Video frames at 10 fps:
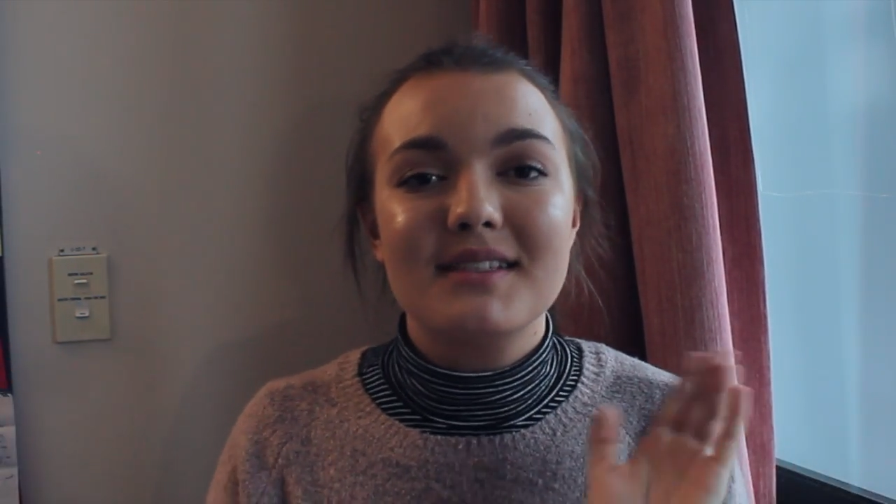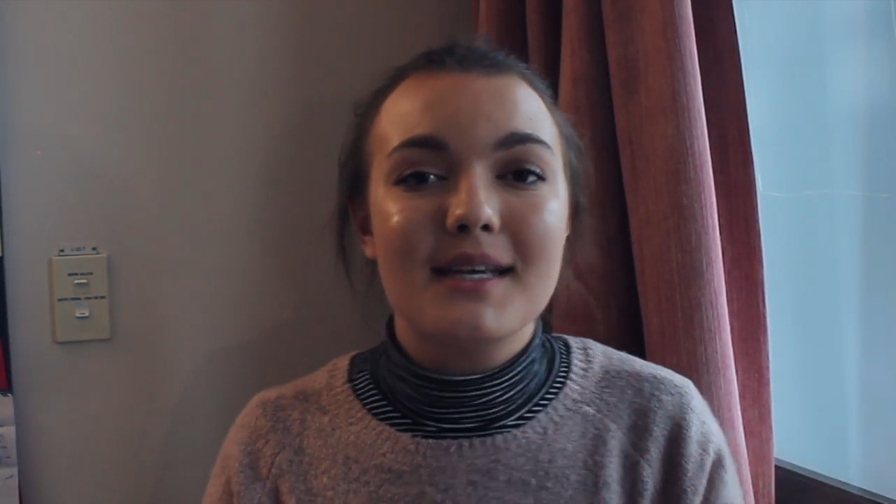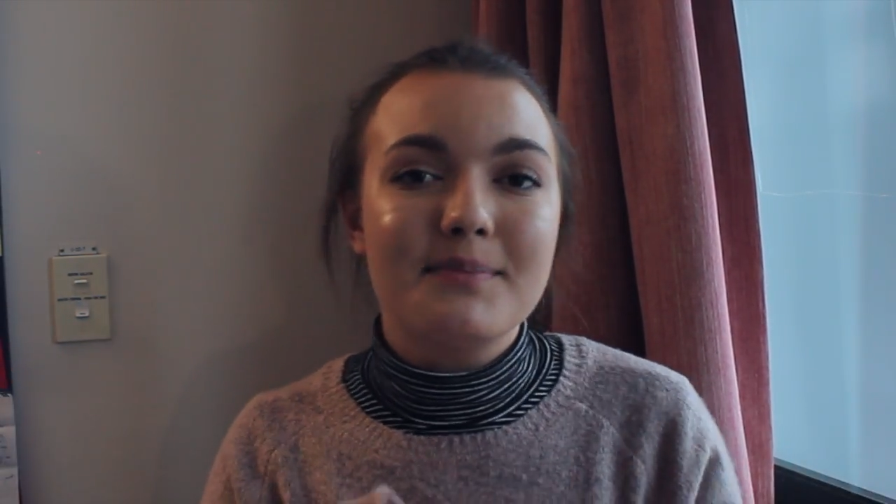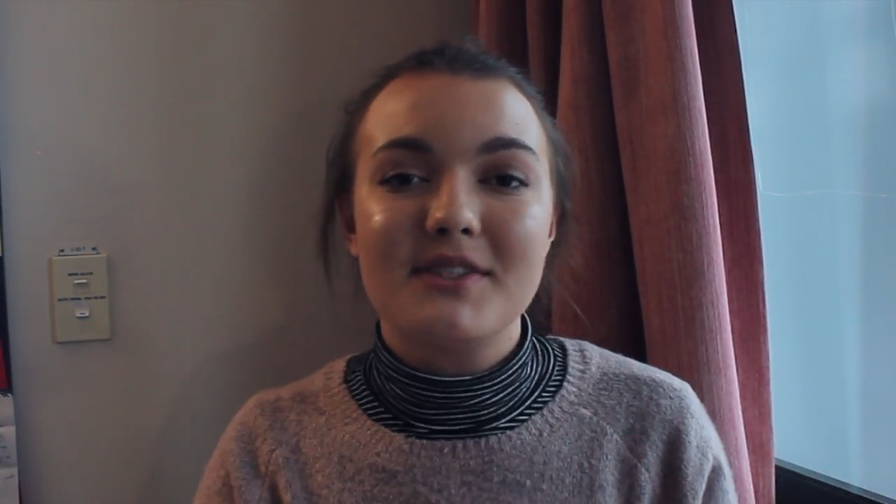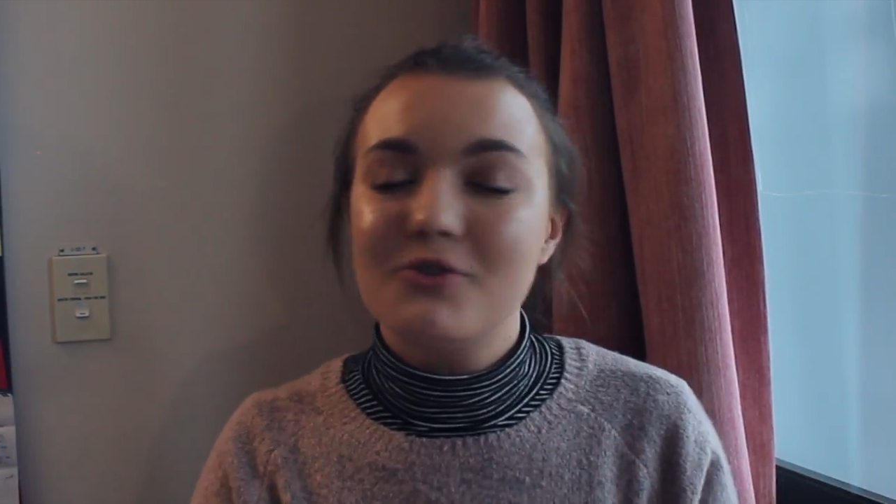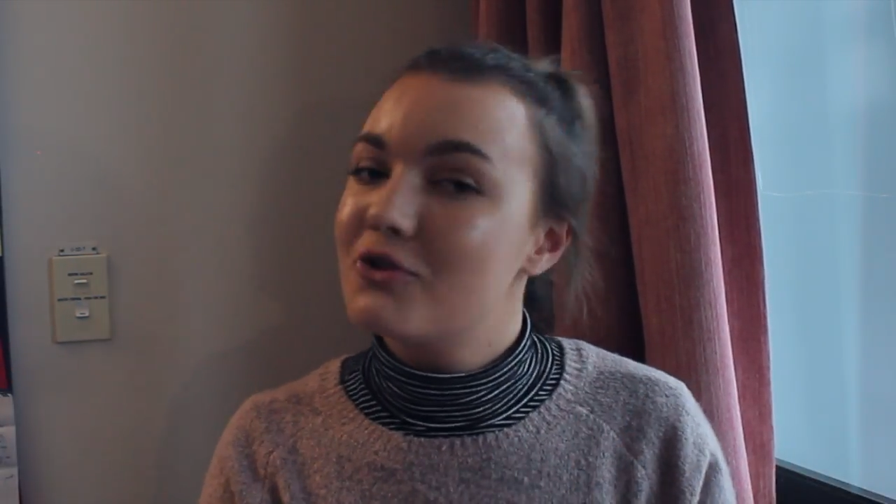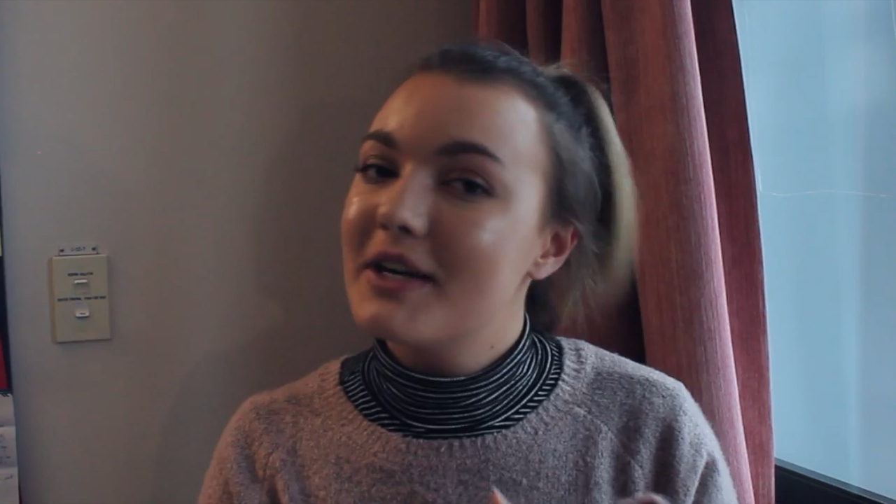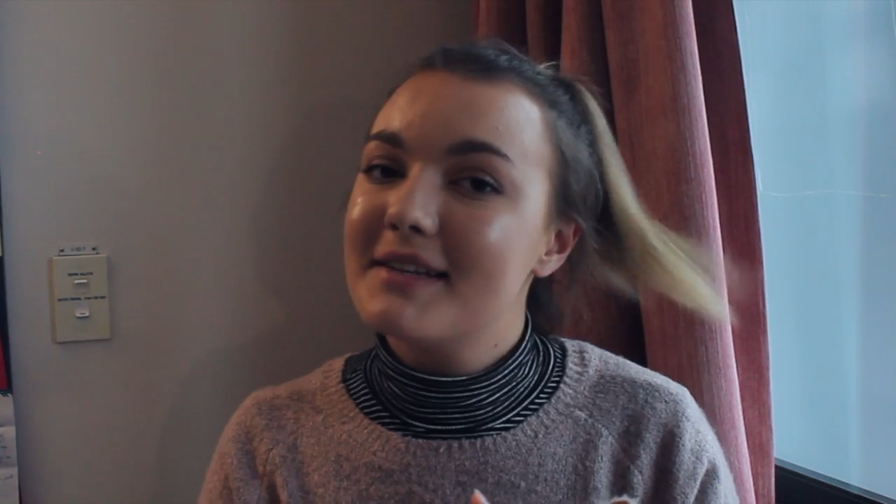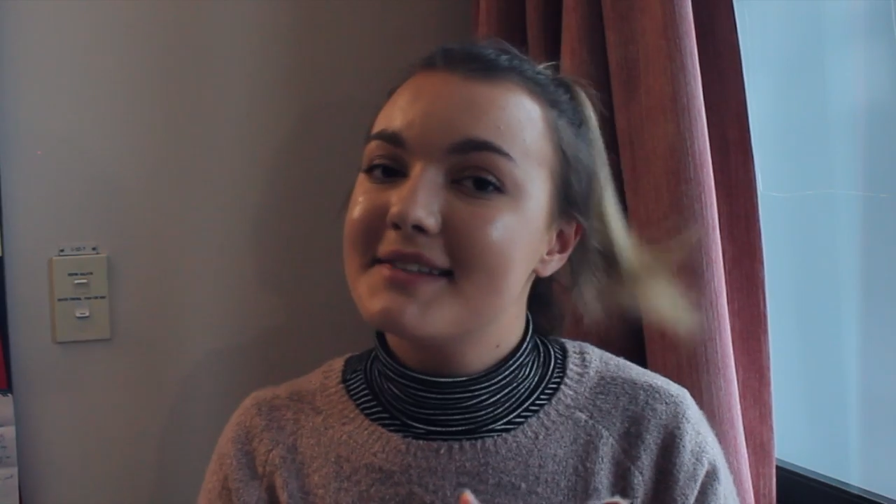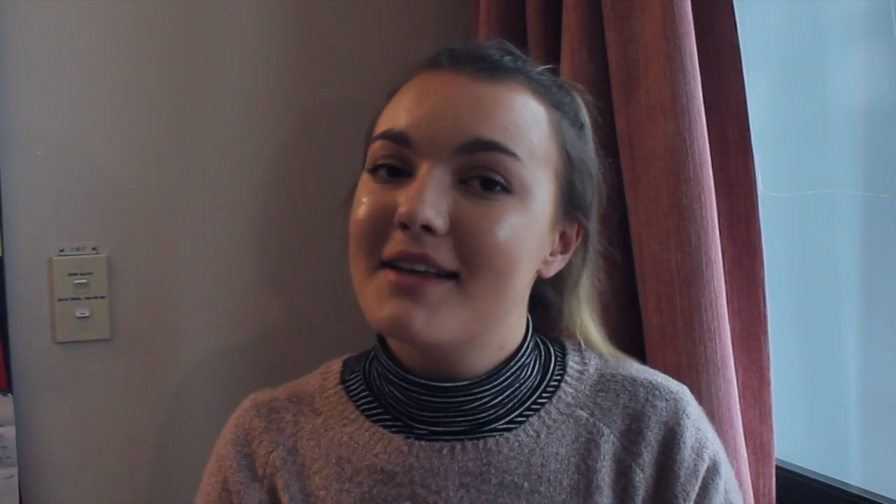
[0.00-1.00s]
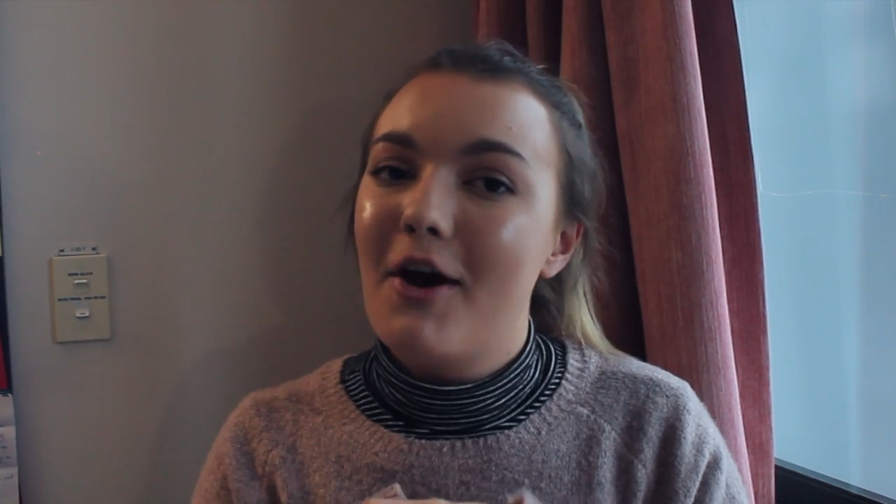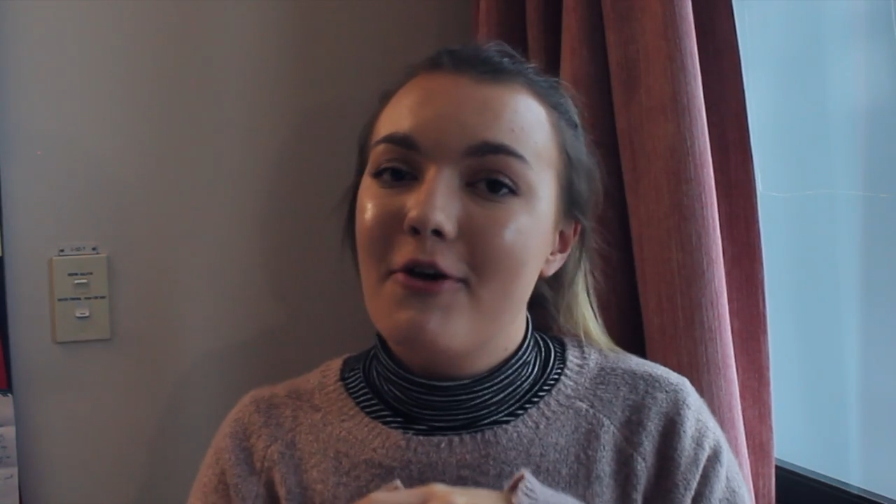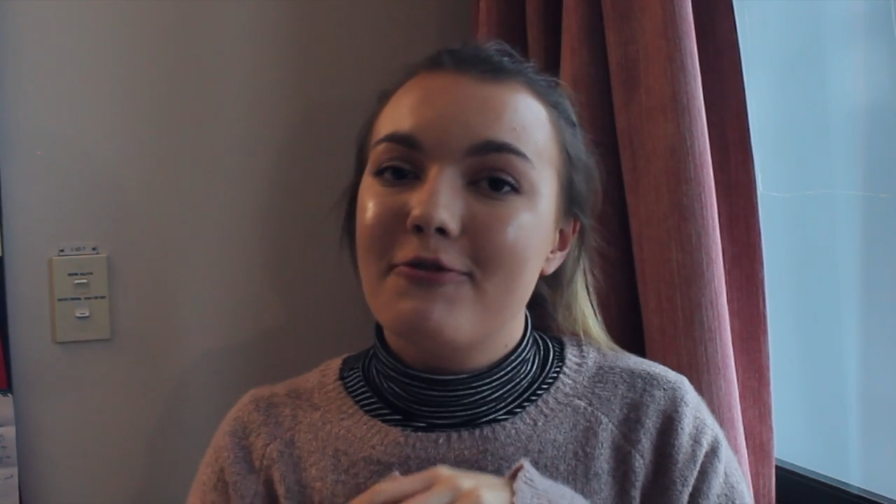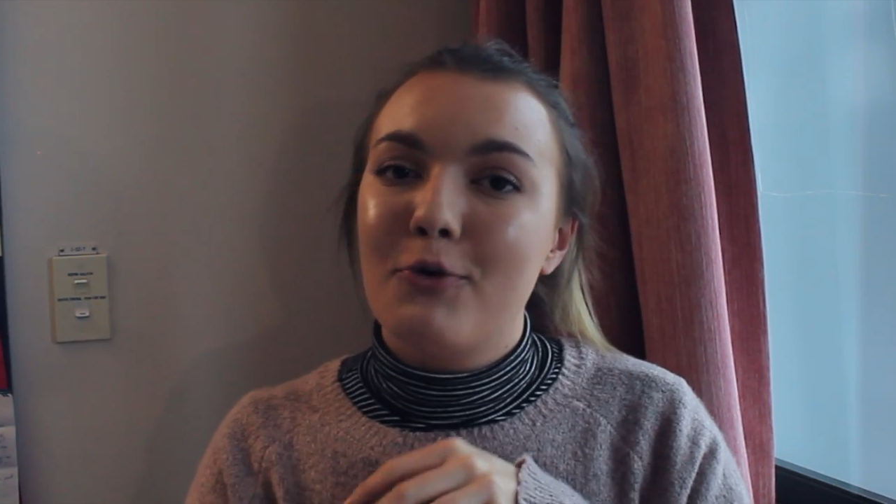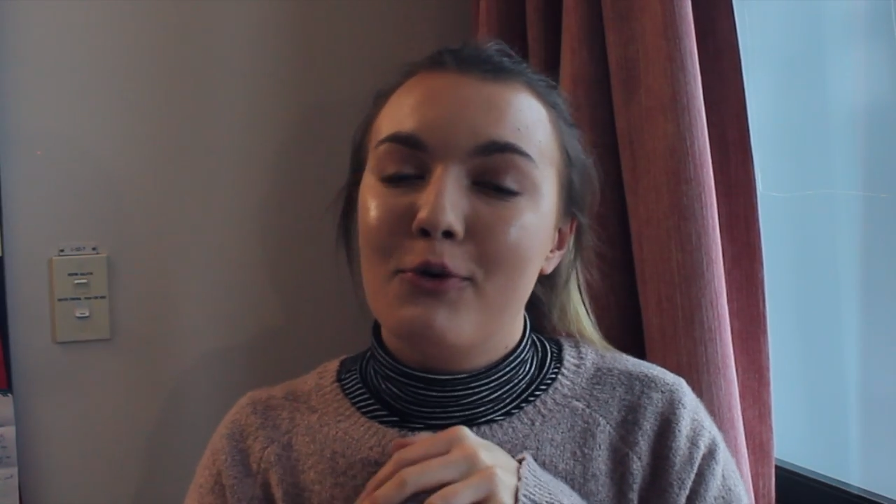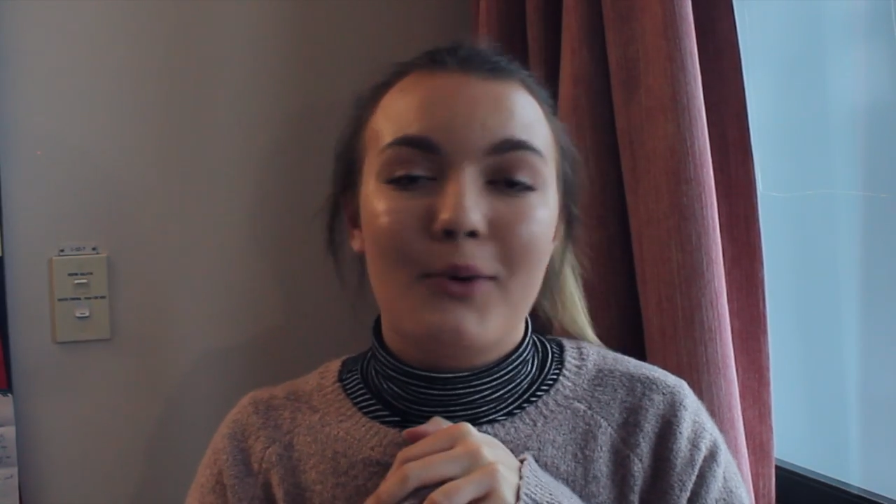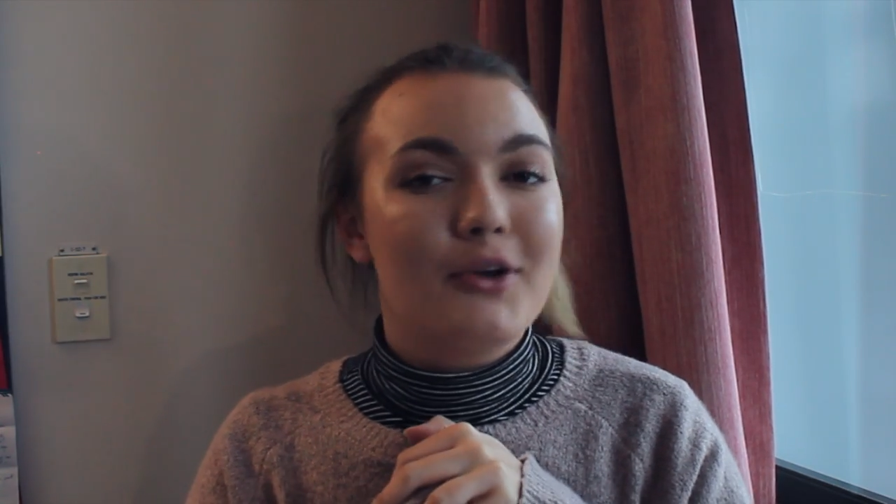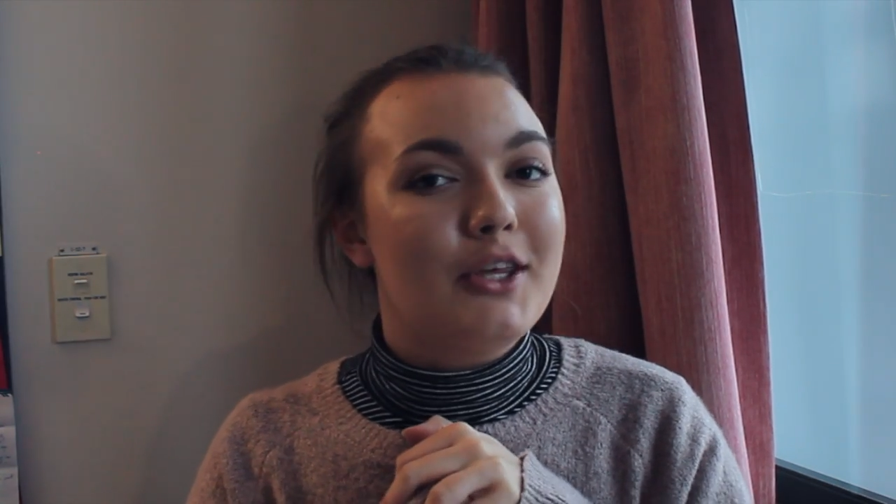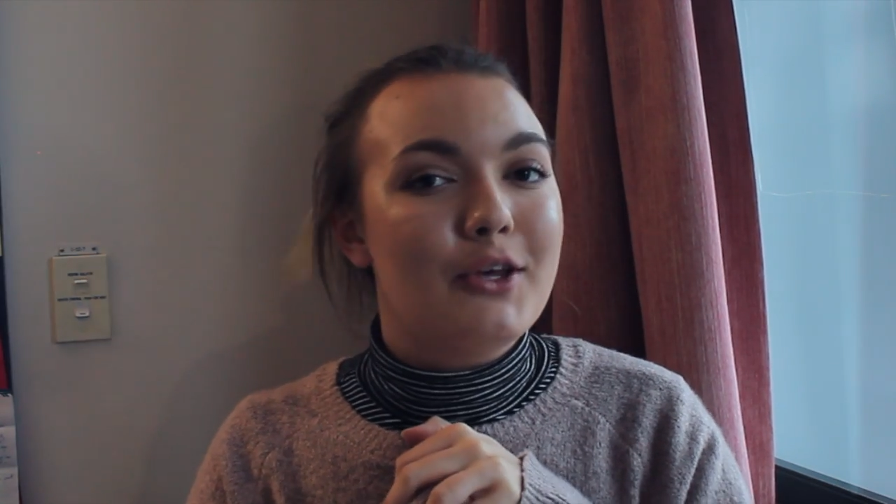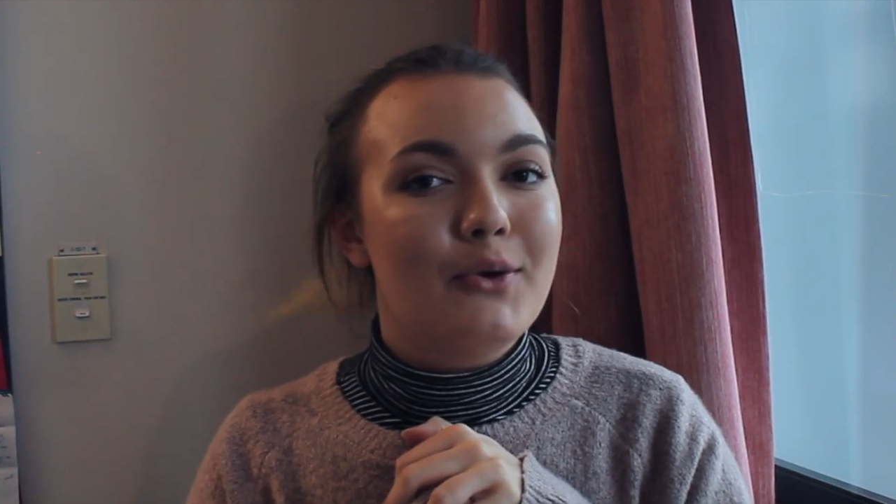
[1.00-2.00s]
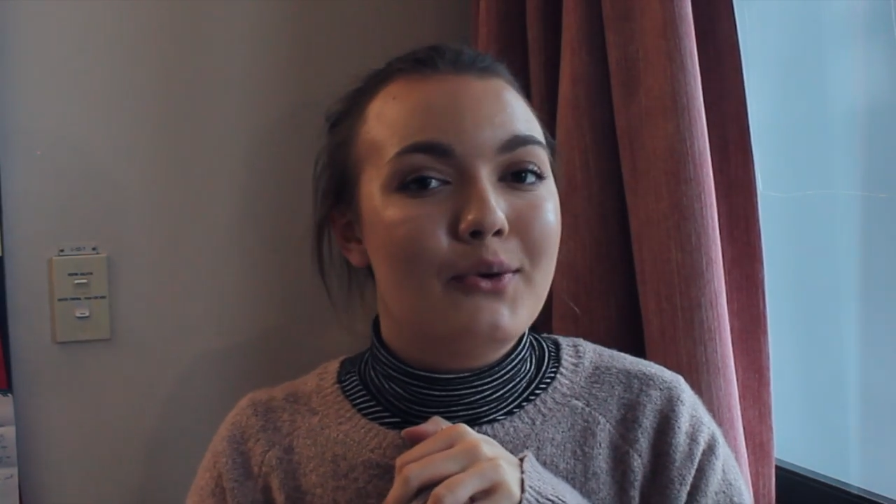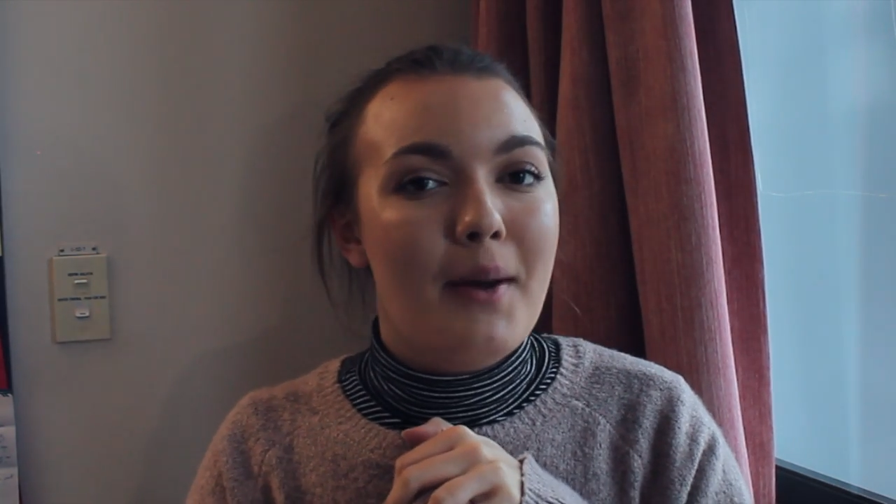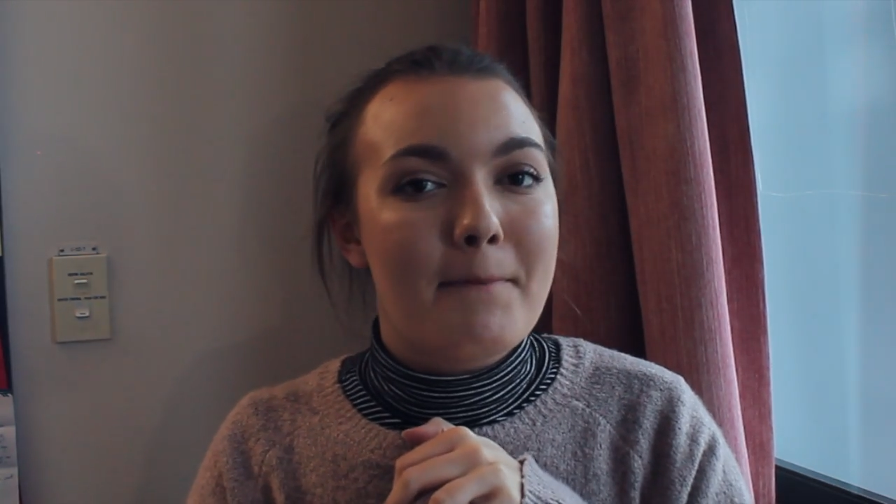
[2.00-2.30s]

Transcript: tips and tricks for what you